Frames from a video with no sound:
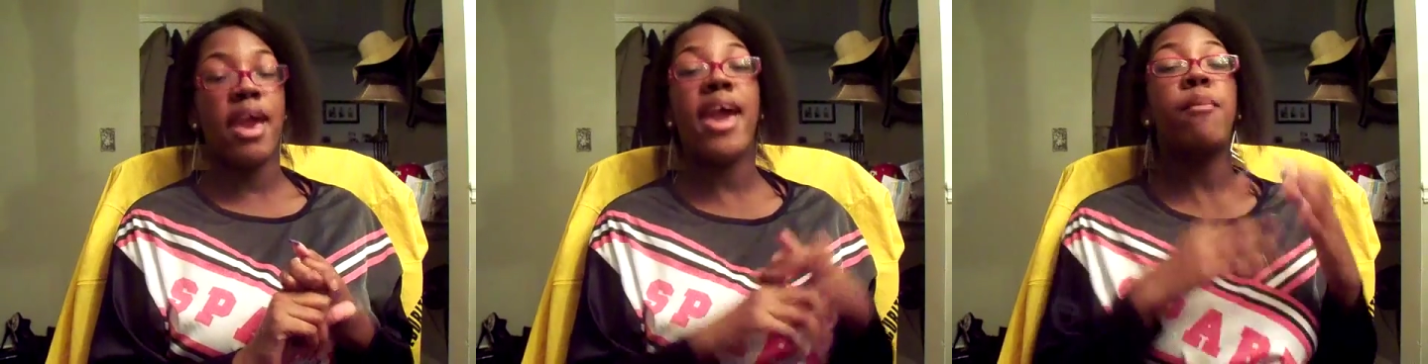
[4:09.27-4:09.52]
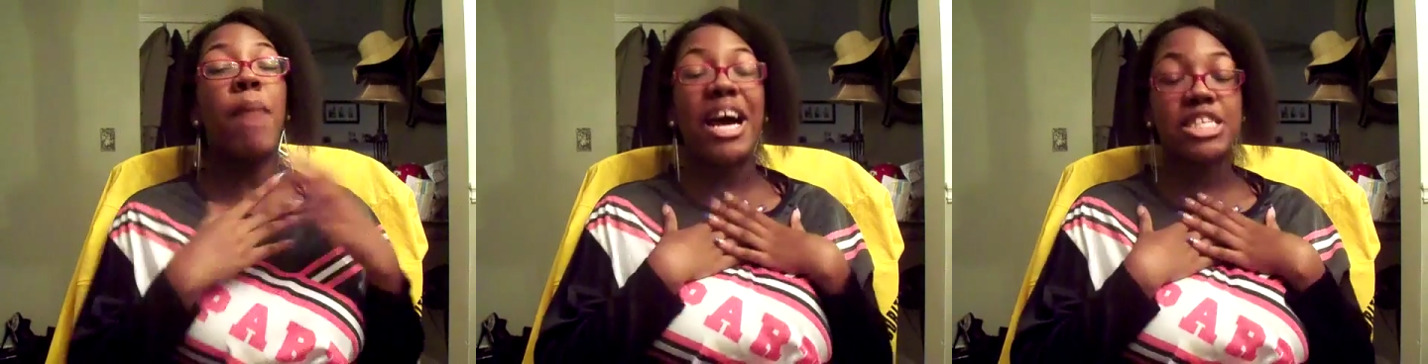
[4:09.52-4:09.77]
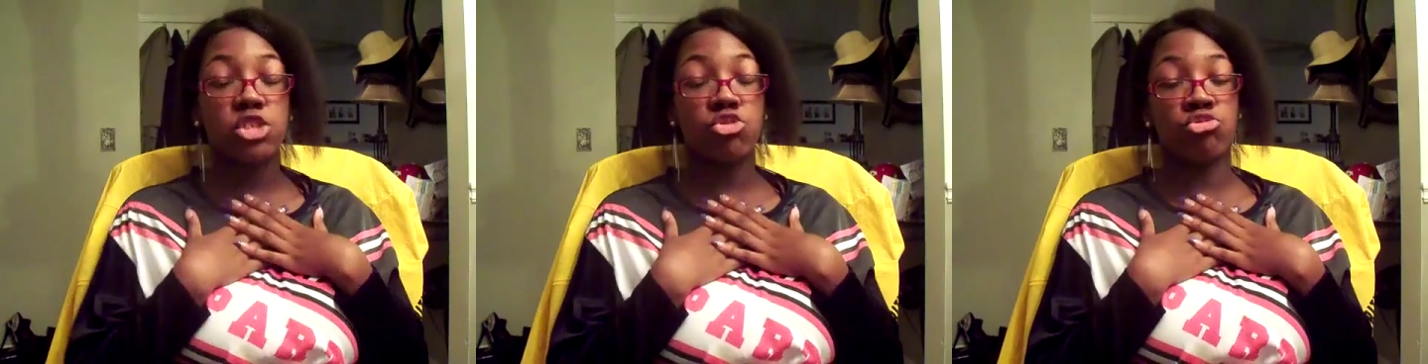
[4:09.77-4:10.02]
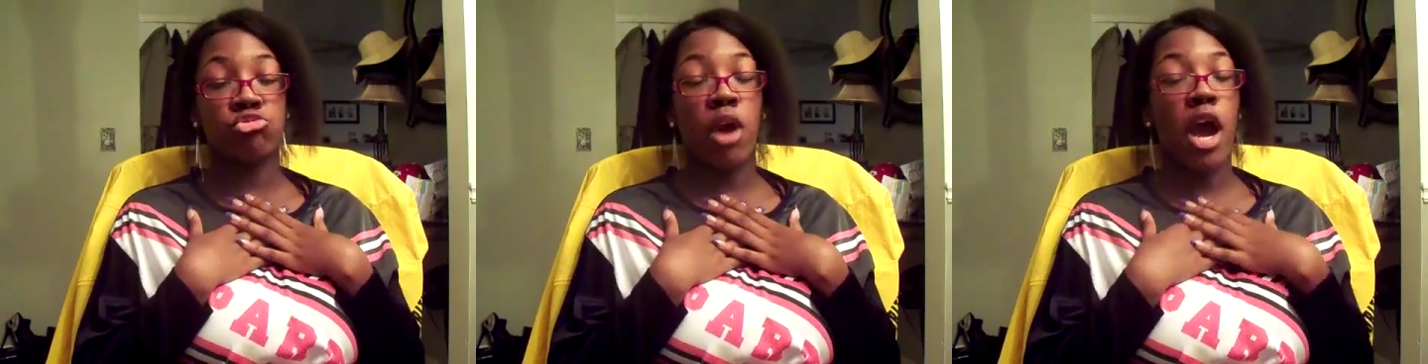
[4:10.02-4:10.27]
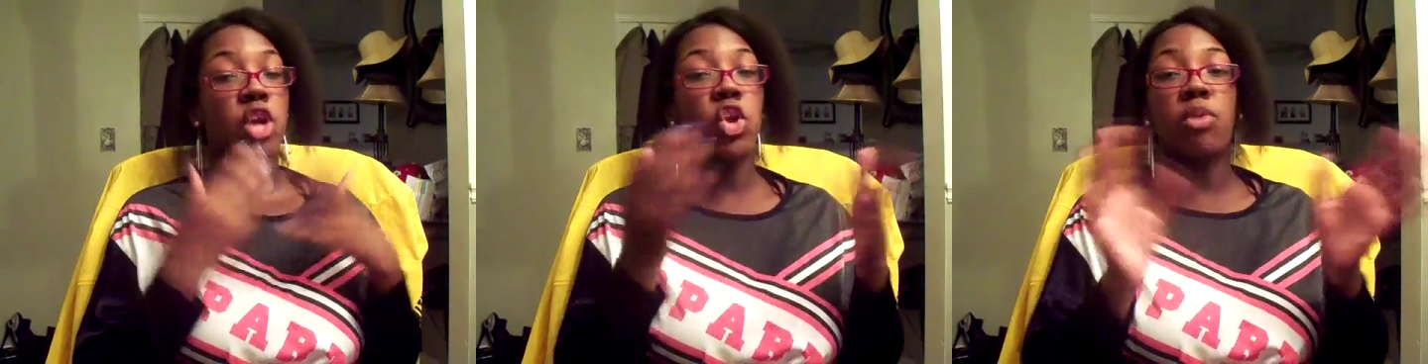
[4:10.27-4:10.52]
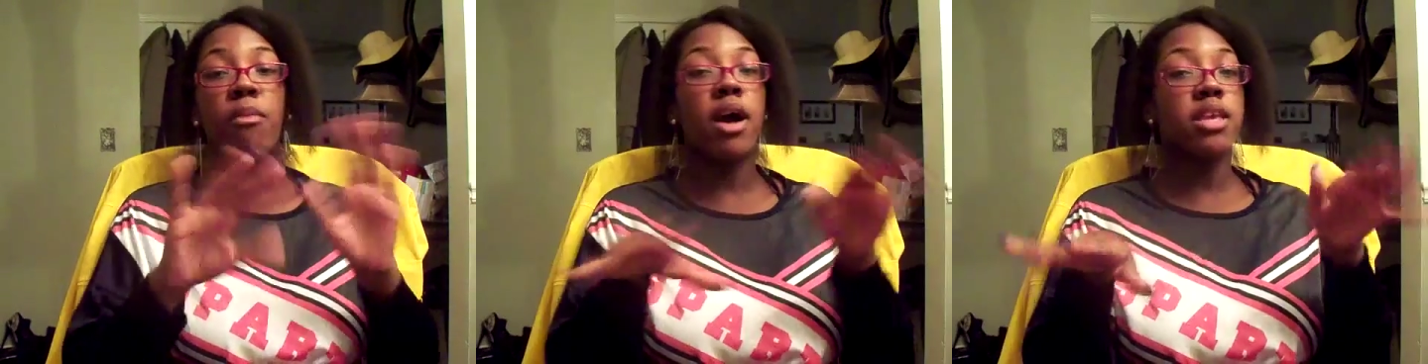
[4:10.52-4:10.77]
At my school, I don't
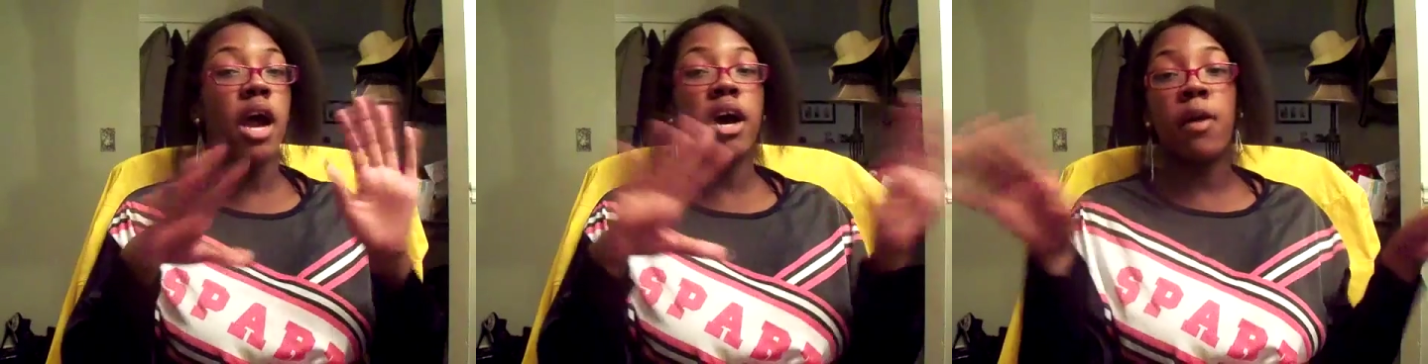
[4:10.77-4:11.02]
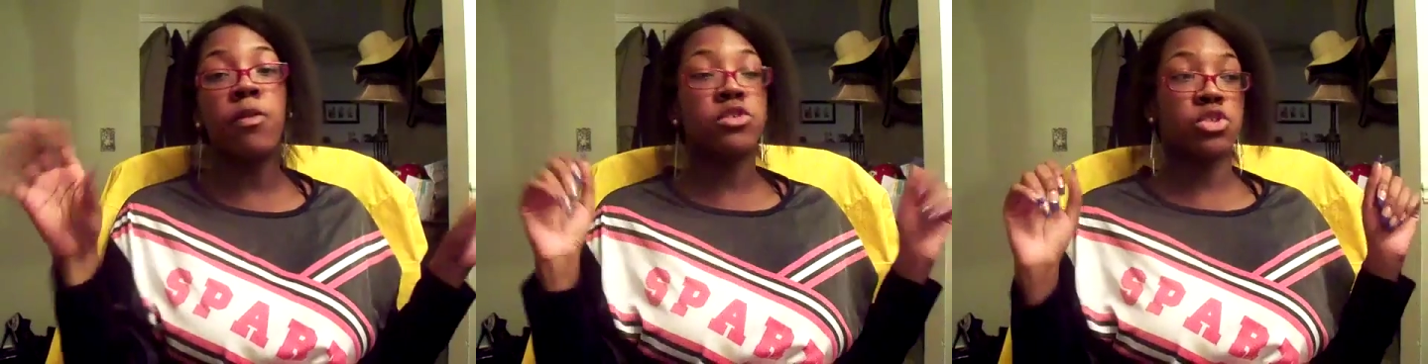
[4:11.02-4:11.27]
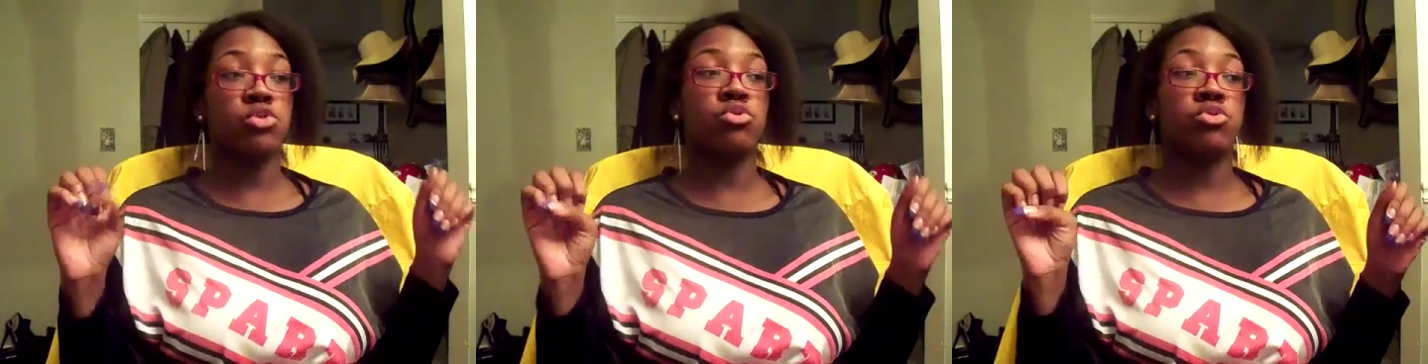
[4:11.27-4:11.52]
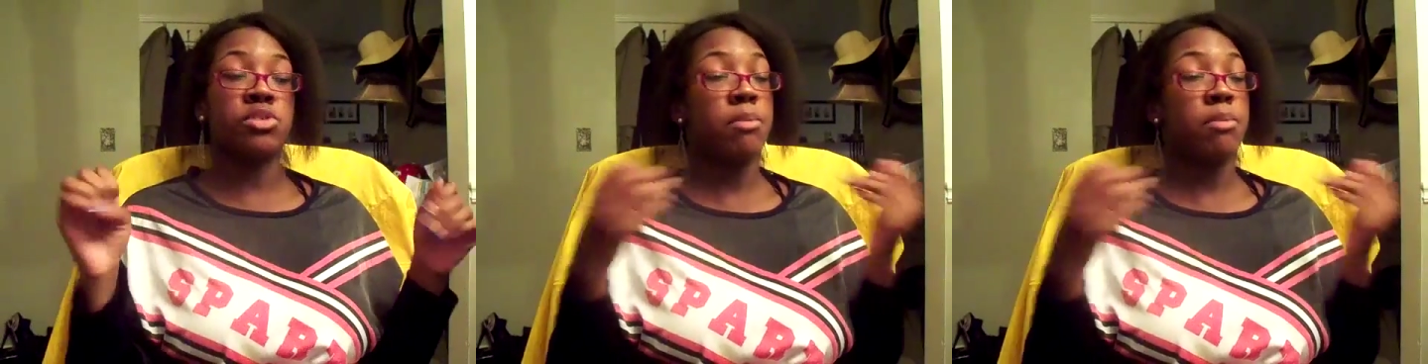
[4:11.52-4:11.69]
know about y'all other schools.